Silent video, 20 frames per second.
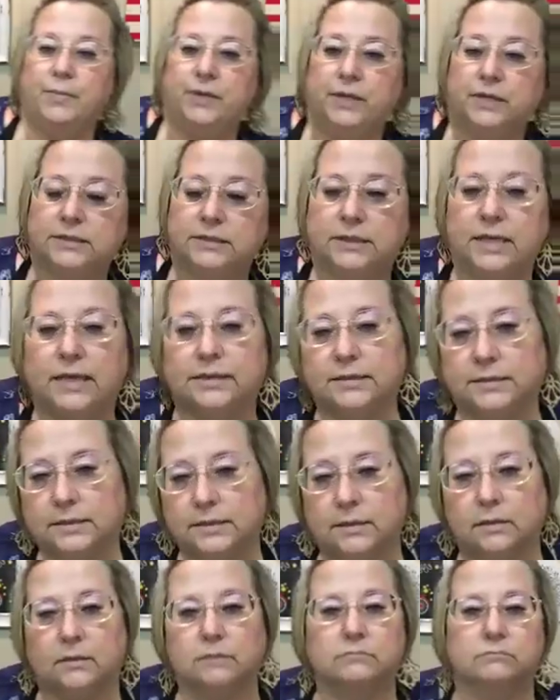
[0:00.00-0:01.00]
because that's
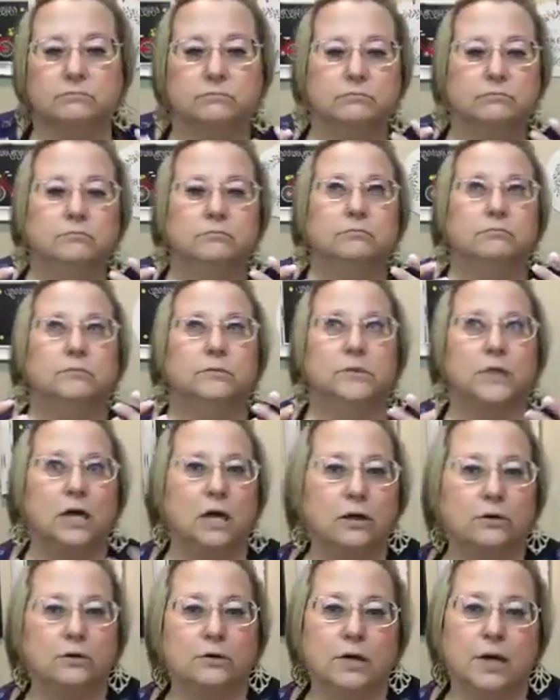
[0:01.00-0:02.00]
the
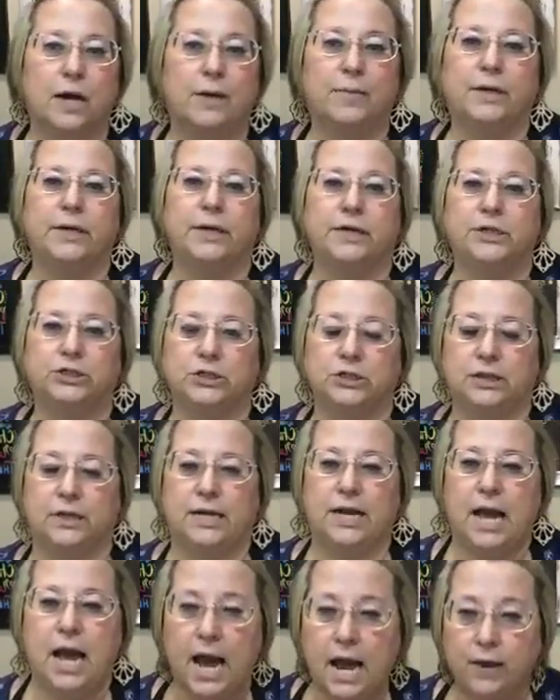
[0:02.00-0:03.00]
color combination
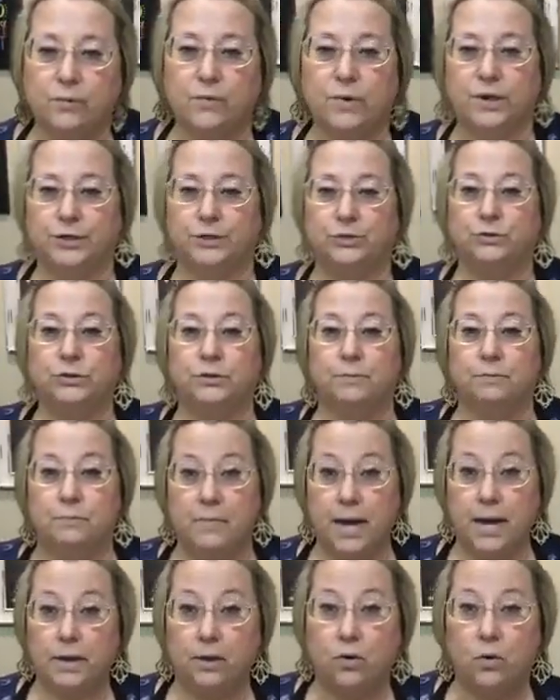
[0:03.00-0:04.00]
that I want to use in
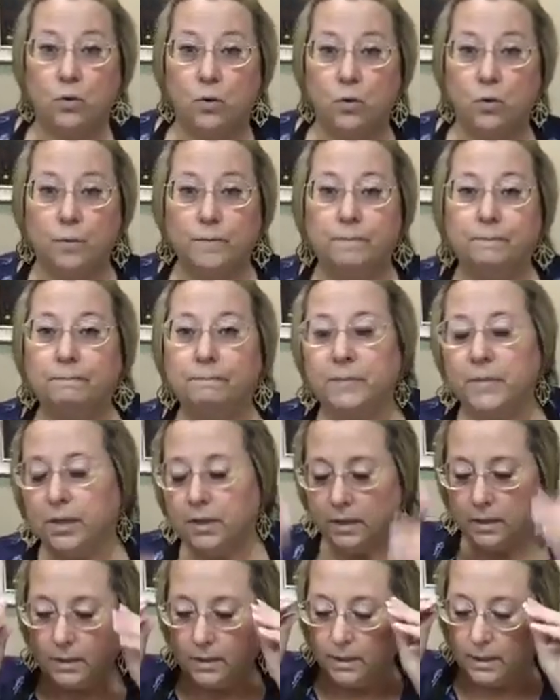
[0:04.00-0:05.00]
my home.
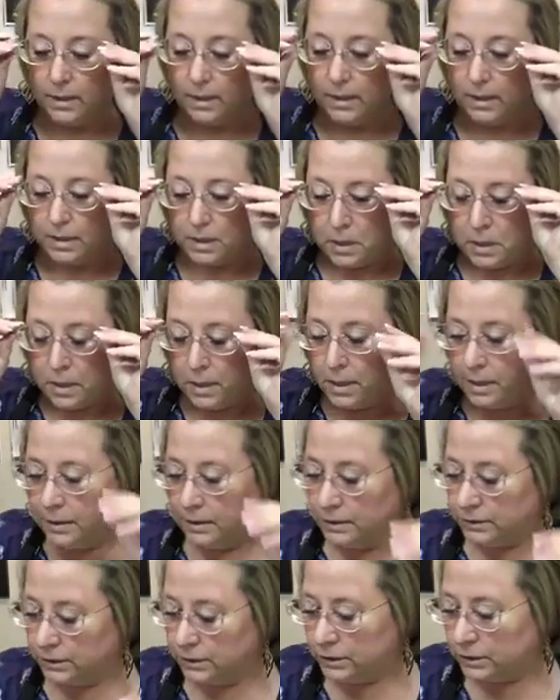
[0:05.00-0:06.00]

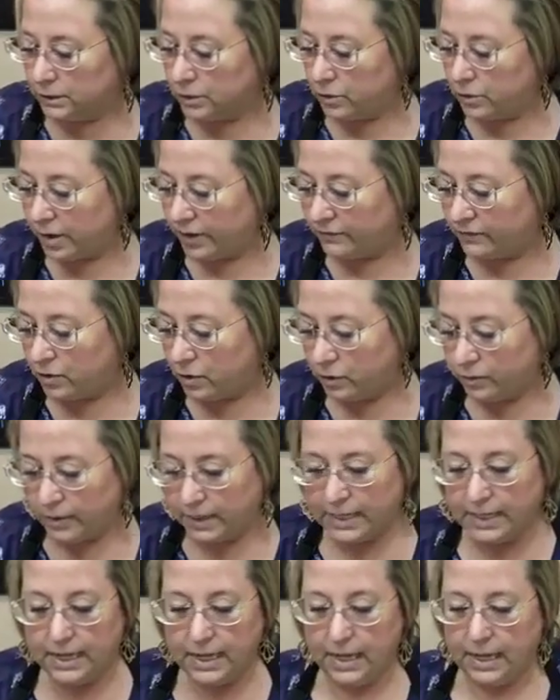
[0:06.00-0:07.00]
So I've
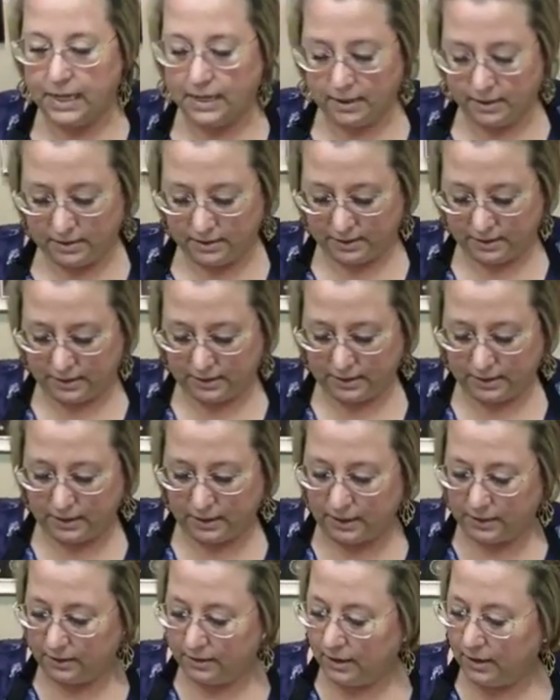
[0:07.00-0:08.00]
already
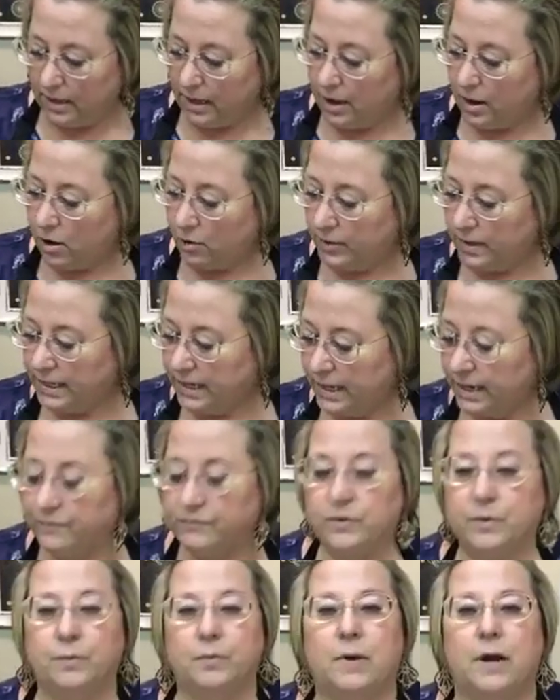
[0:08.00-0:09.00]

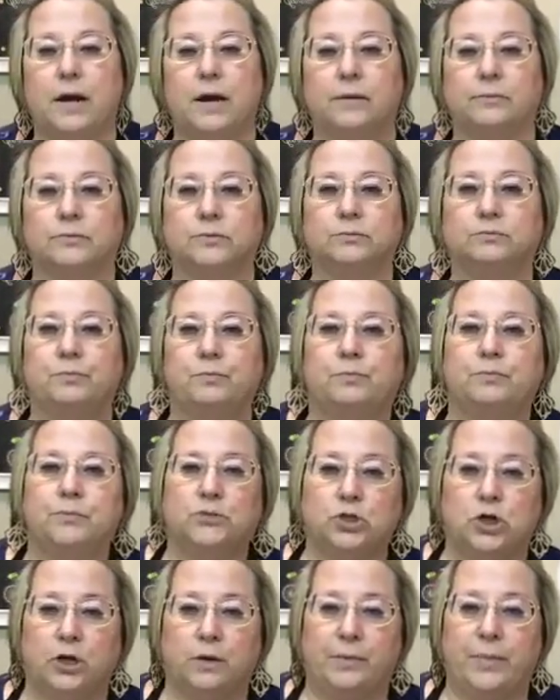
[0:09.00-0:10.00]
have the
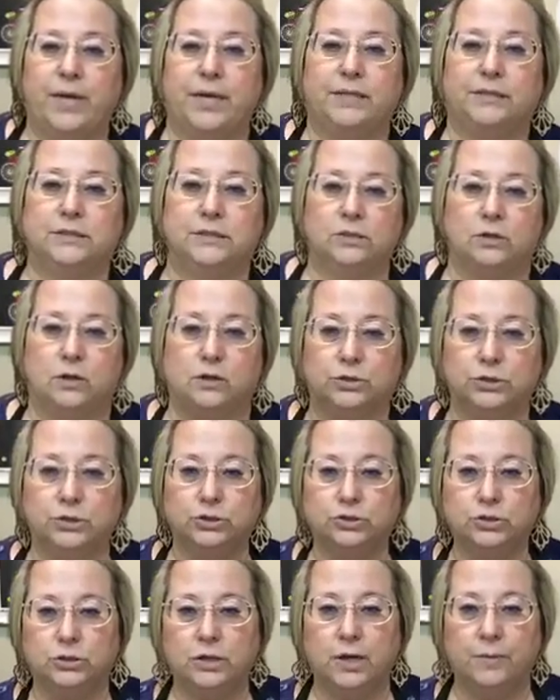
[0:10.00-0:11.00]
chalk paste all
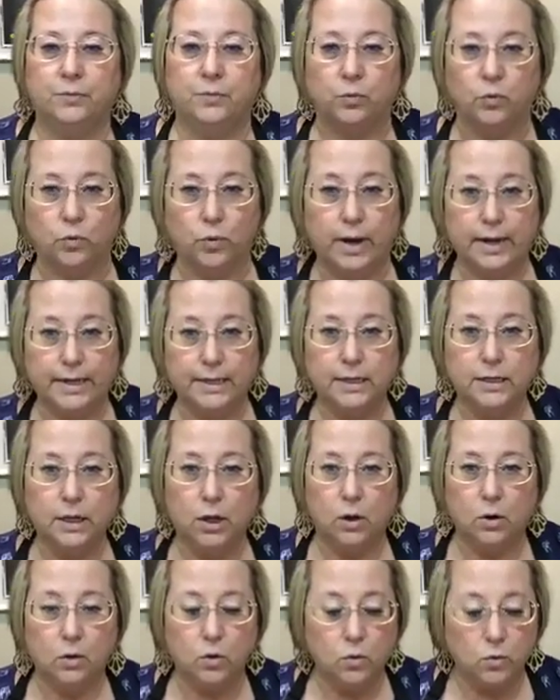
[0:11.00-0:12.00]
stirred up, ready to
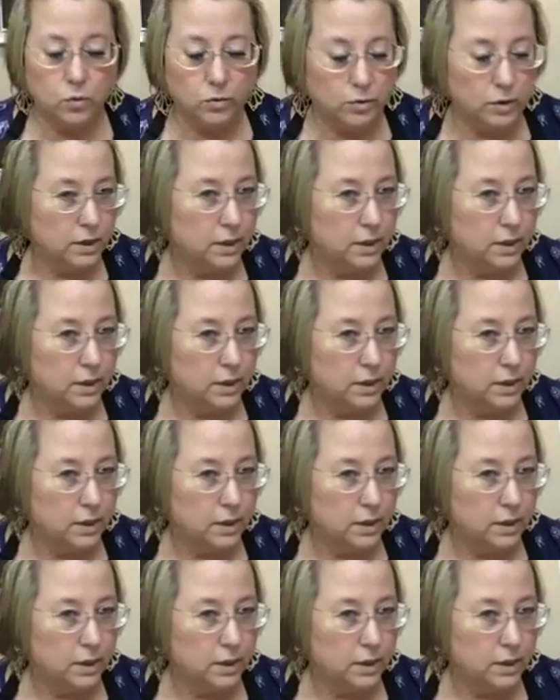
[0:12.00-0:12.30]
go.